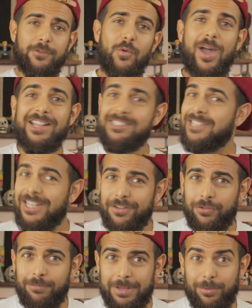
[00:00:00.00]
you ask 10
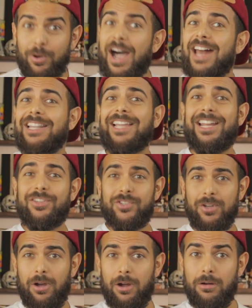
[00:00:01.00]
different people how to light a
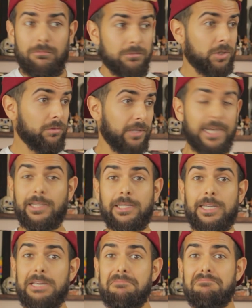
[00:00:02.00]
cigar, you'll likely
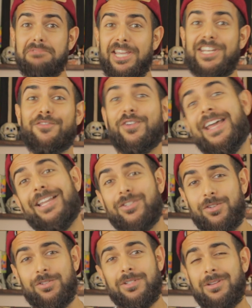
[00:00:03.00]
get 10 different
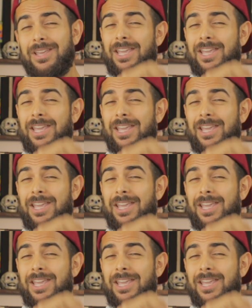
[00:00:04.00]
answers.